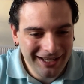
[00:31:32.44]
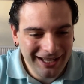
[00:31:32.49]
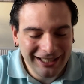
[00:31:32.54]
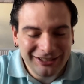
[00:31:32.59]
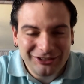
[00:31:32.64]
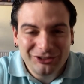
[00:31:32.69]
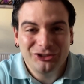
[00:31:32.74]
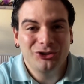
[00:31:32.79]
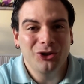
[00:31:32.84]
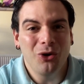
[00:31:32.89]

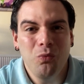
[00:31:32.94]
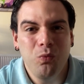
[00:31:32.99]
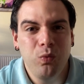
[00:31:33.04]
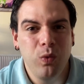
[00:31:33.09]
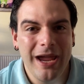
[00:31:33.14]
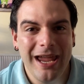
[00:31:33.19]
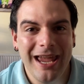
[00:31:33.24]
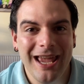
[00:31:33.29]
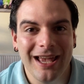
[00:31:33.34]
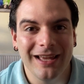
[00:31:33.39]
it's so
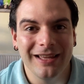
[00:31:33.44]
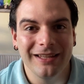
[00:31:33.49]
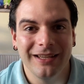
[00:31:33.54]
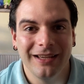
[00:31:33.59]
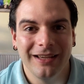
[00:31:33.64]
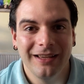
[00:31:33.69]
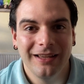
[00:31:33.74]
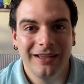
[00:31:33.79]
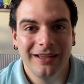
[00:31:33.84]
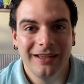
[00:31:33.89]
weird.
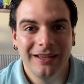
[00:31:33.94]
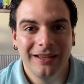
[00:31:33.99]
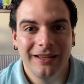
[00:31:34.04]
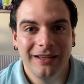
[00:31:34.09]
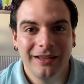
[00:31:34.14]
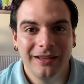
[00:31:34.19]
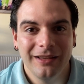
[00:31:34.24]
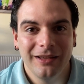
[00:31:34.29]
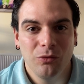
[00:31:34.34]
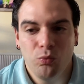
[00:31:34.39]

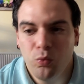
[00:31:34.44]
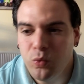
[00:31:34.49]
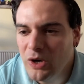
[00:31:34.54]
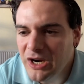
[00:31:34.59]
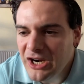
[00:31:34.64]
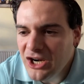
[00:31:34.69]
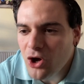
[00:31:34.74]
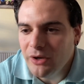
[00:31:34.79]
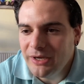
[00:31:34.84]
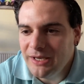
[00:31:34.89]

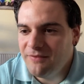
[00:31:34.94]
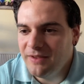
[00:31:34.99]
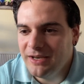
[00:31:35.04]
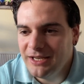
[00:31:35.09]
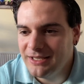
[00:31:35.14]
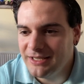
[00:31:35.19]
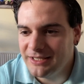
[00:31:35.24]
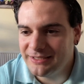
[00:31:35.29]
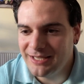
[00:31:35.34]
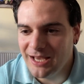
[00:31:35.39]
We're not even
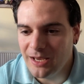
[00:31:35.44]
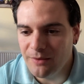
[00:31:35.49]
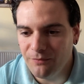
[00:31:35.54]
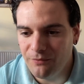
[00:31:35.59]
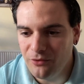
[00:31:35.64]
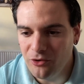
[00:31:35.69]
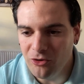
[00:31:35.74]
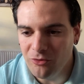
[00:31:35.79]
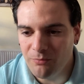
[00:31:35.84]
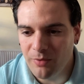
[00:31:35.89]
in the same
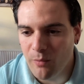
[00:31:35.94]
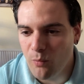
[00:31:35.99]
room,